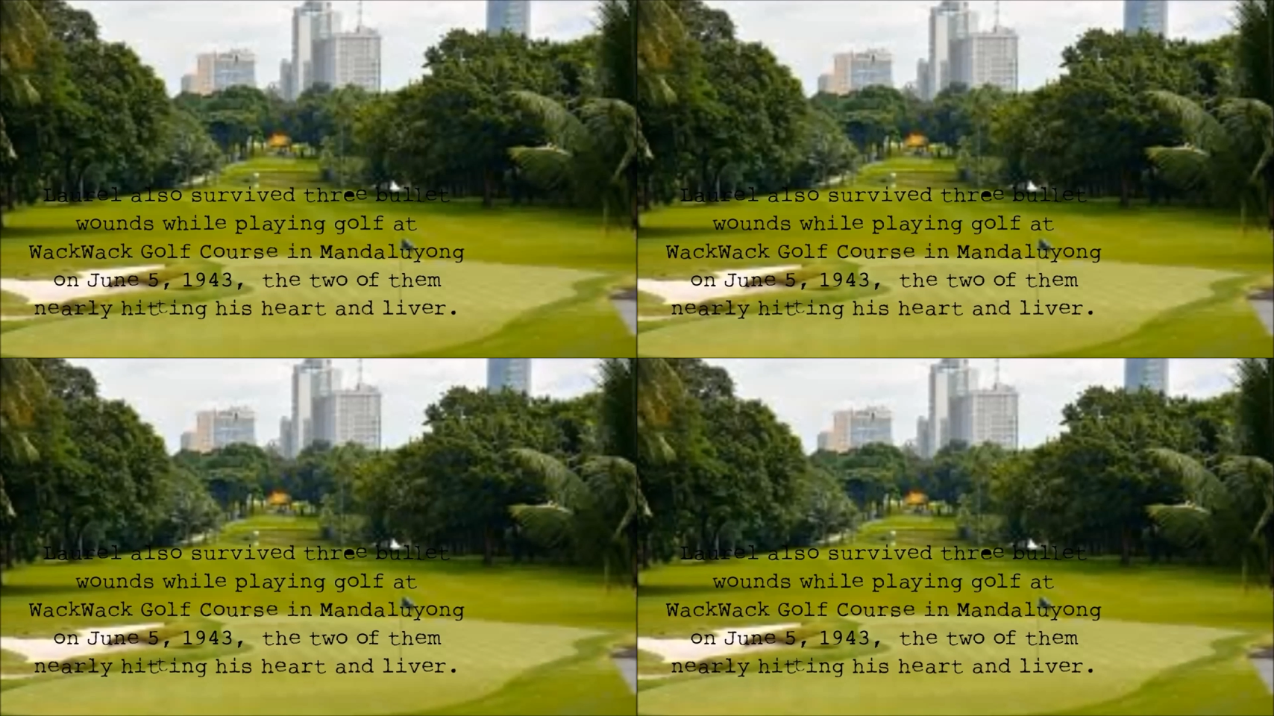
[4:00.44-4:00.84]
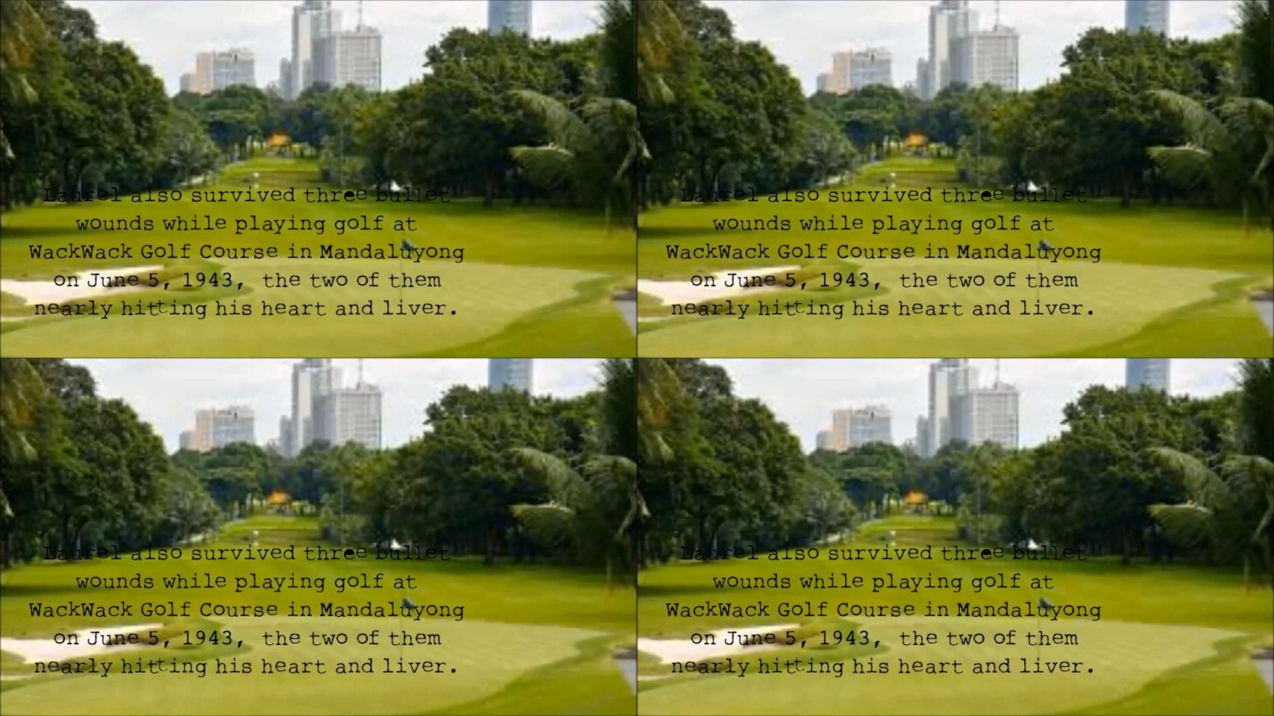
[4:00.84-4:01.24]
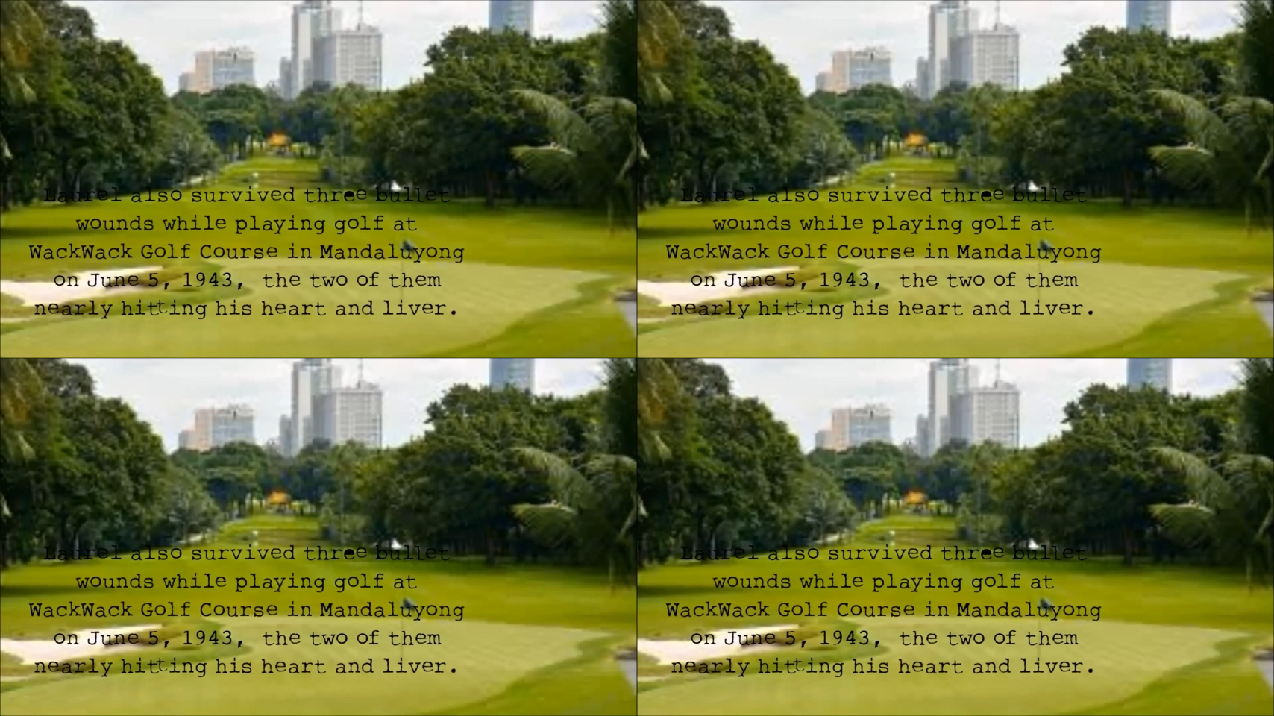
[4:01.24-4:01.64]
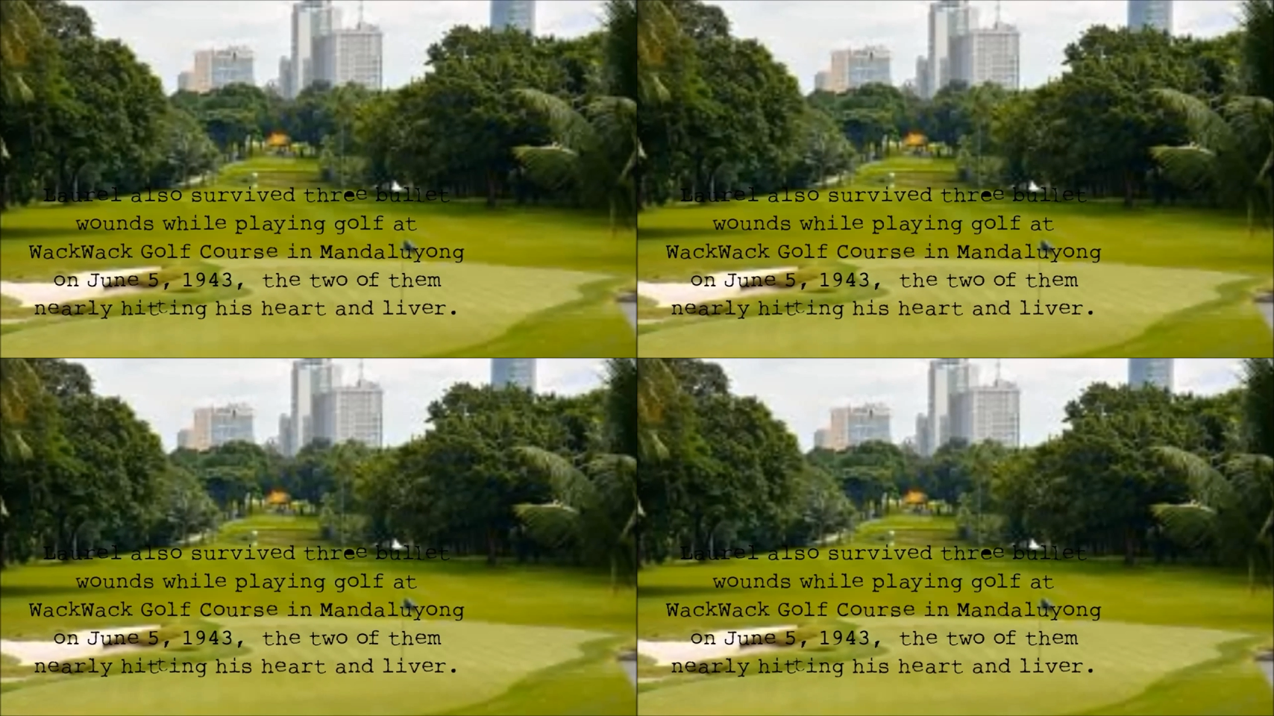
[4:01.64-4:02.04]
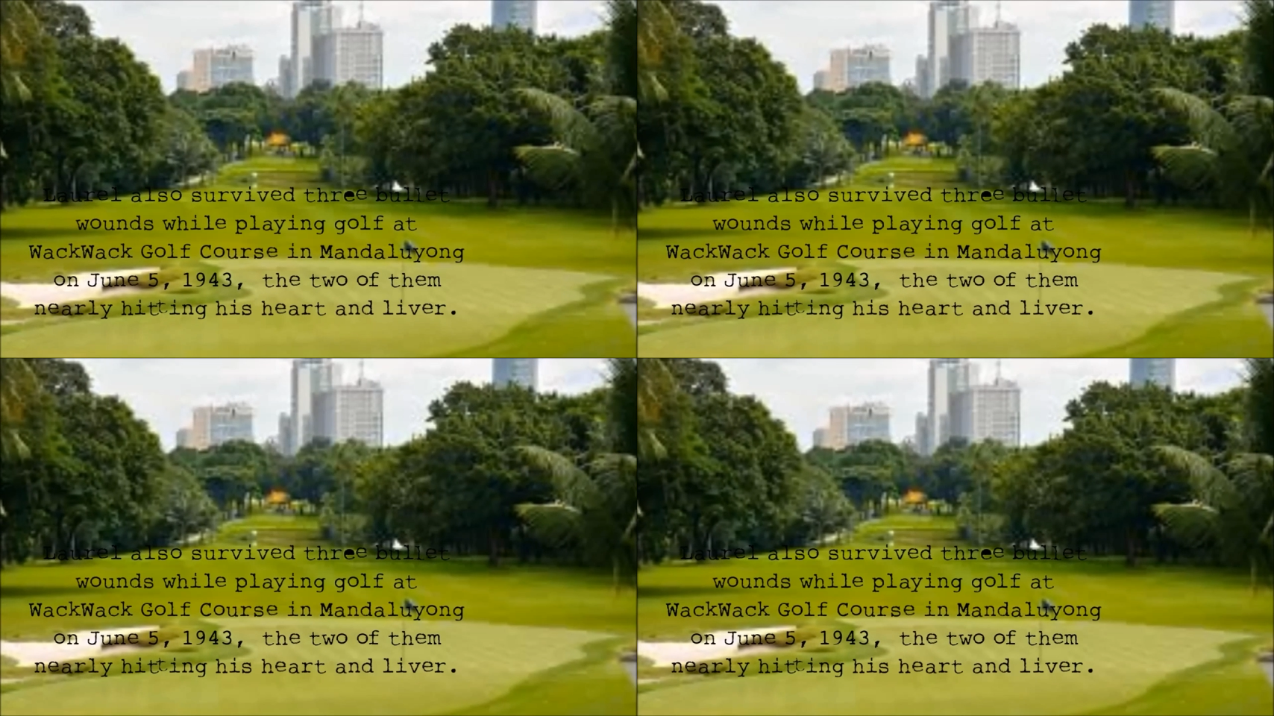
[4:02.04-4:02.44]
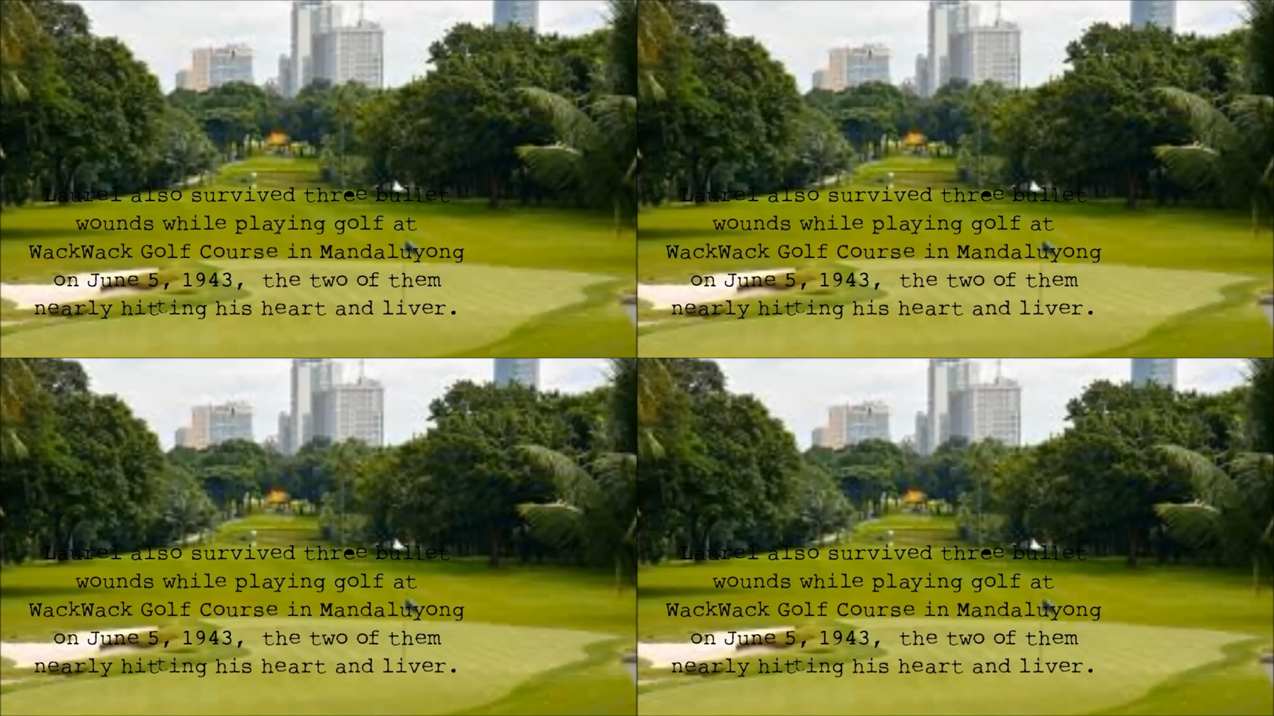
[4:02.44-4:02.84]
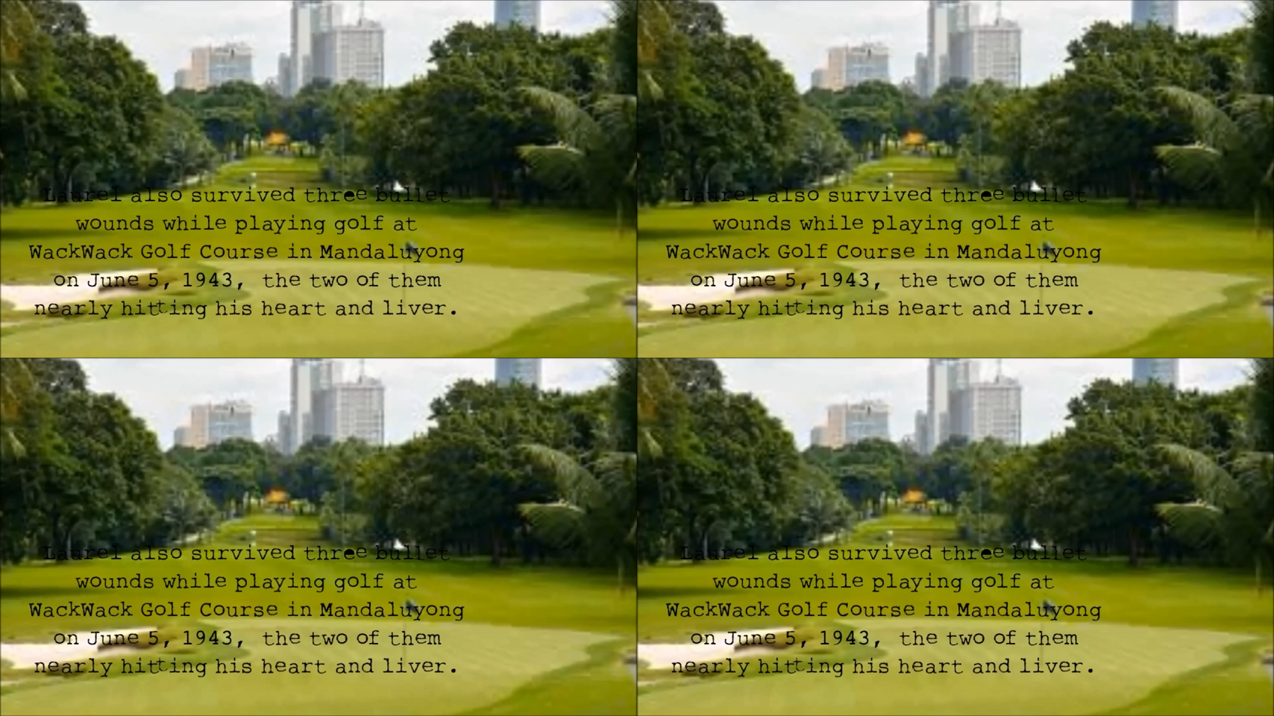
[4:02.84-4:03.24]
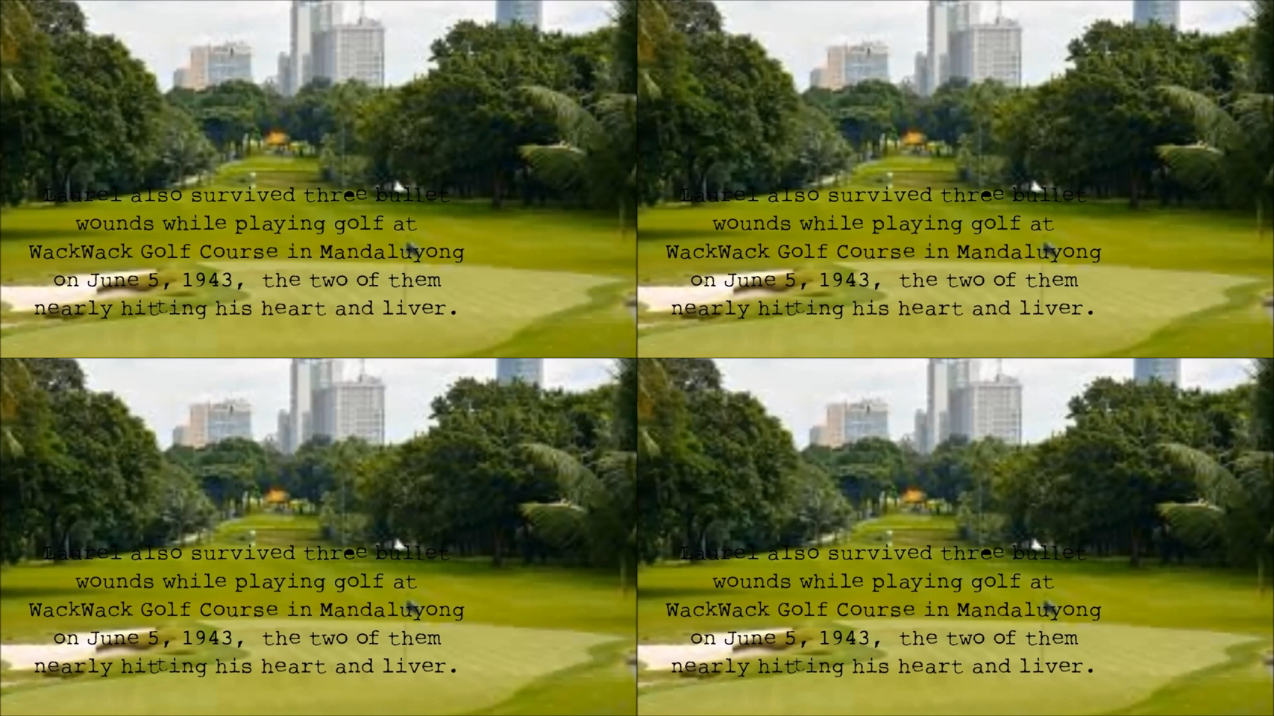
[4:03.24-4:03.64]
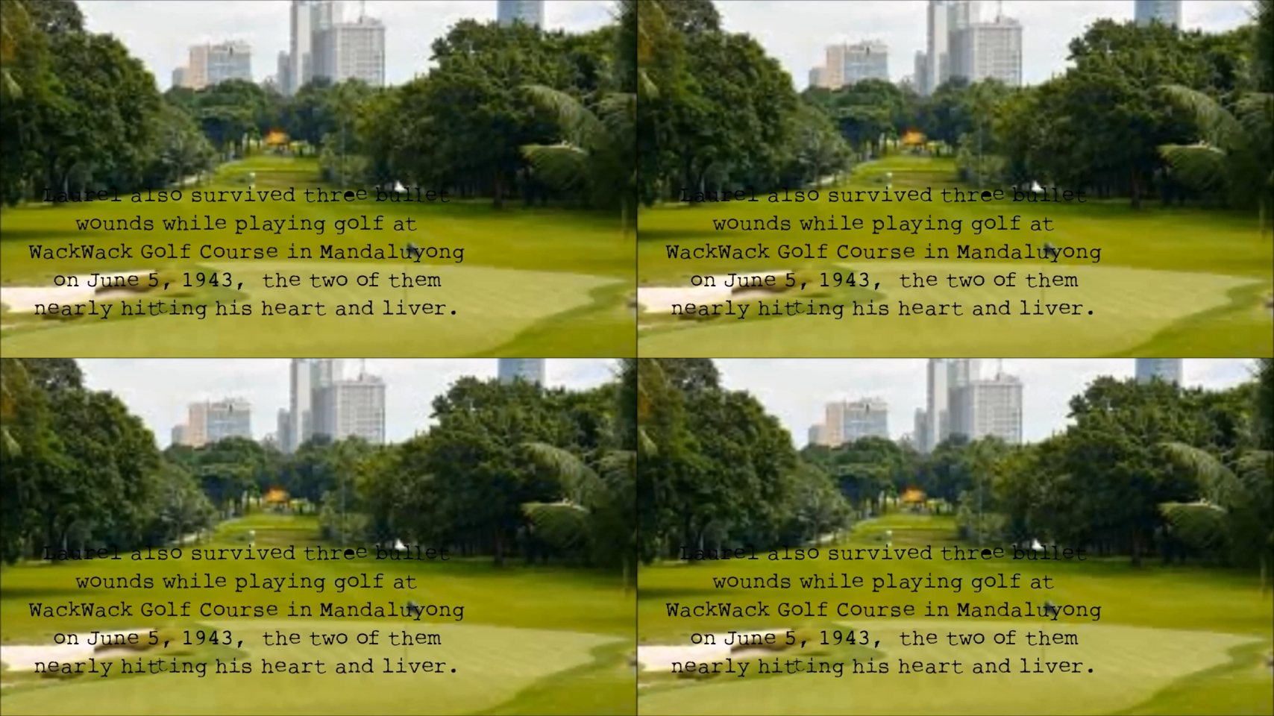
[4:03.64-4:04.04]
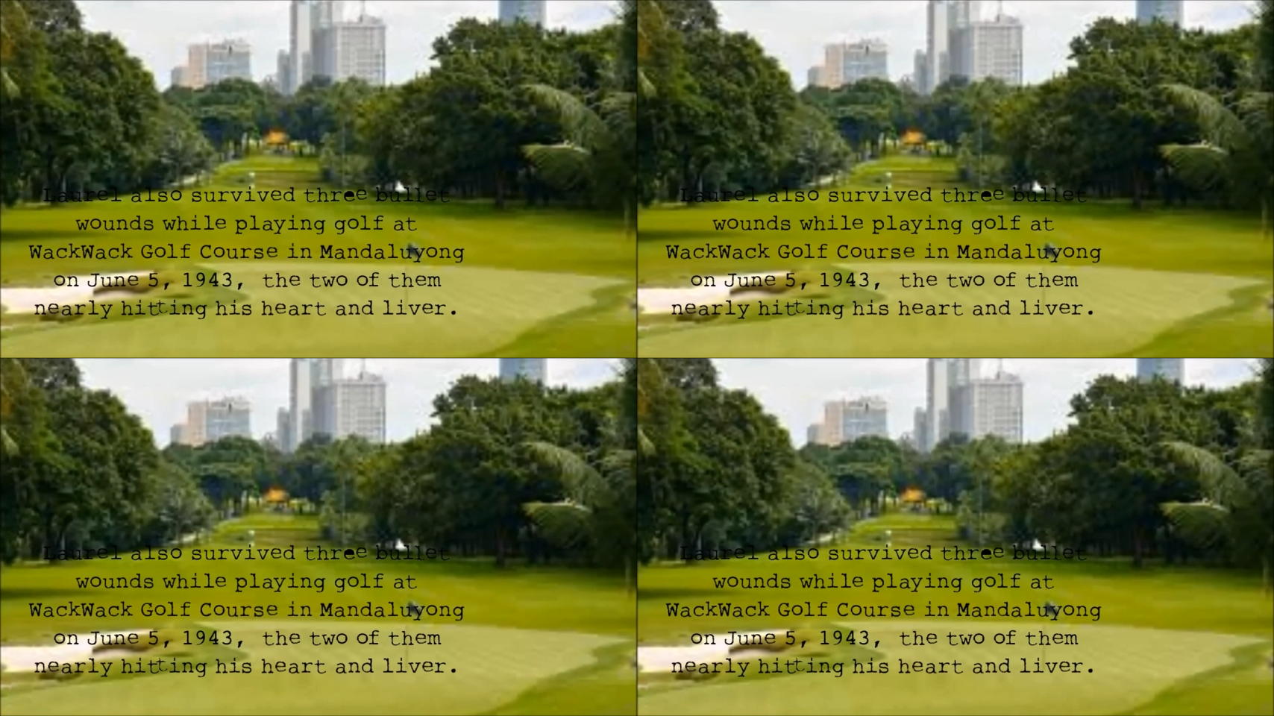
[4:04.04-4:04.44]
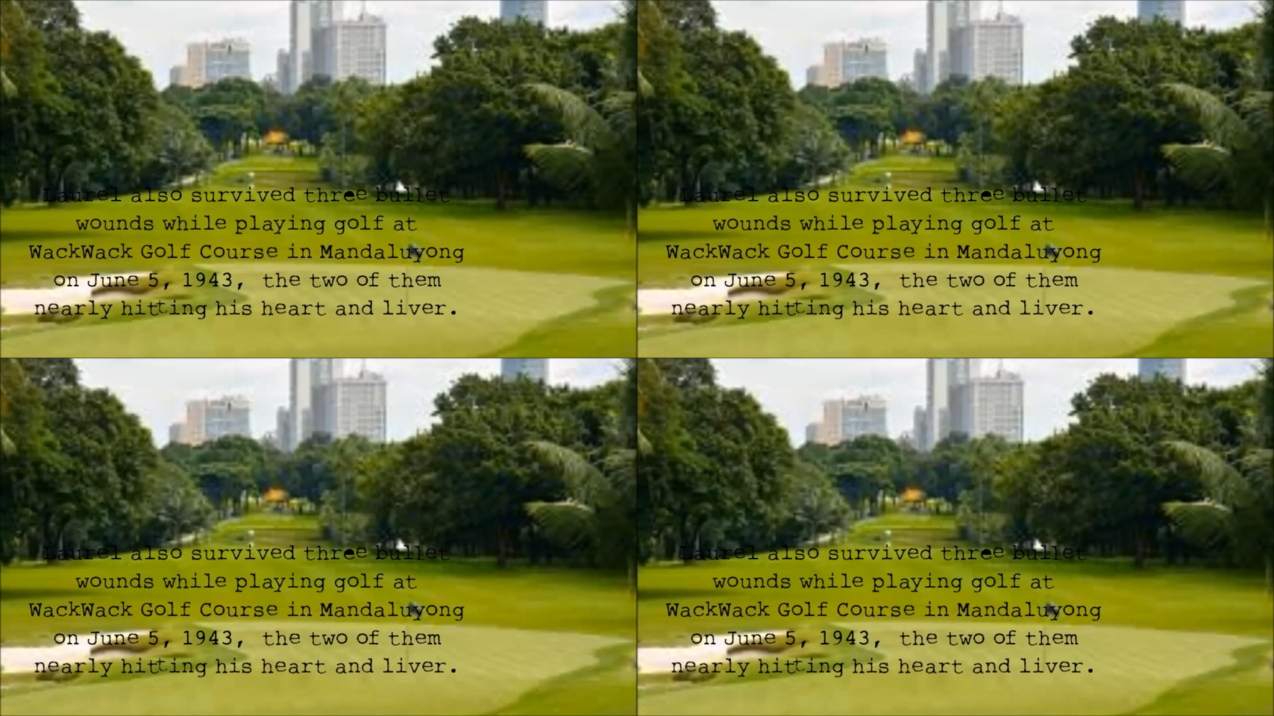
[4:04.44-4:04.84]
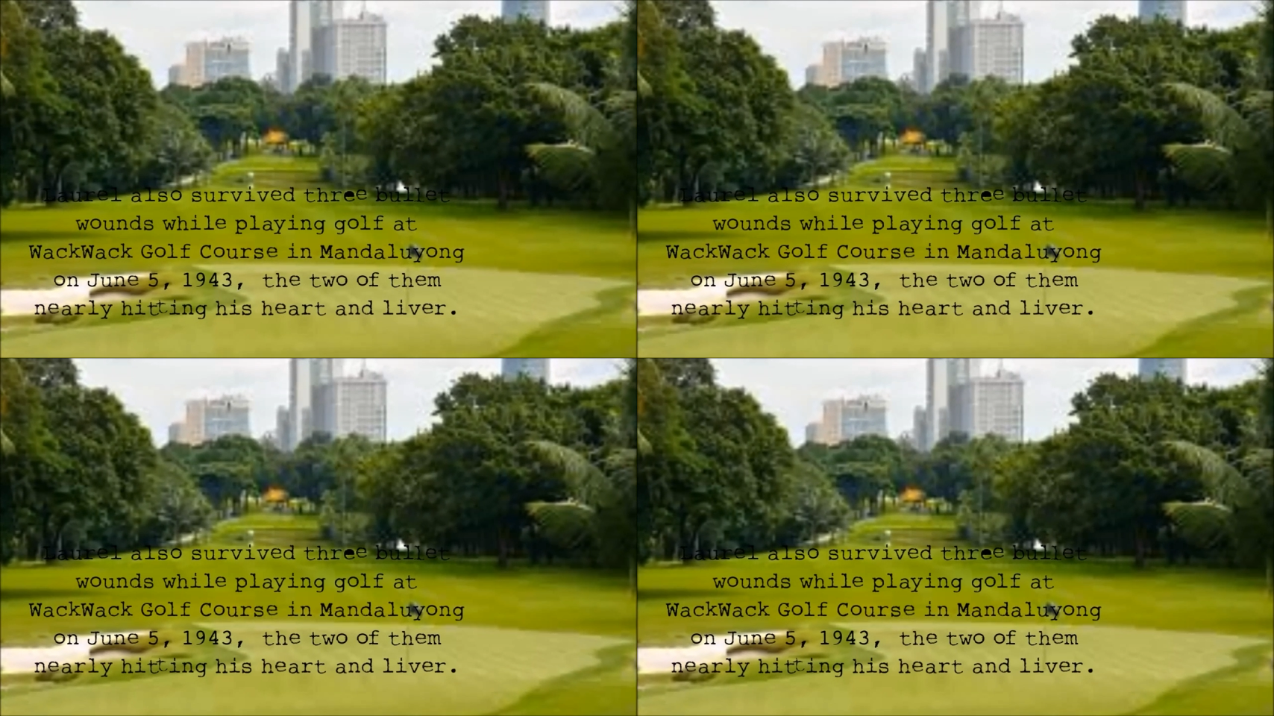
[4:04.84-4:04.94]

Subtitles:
Nobody's mouth can be seen.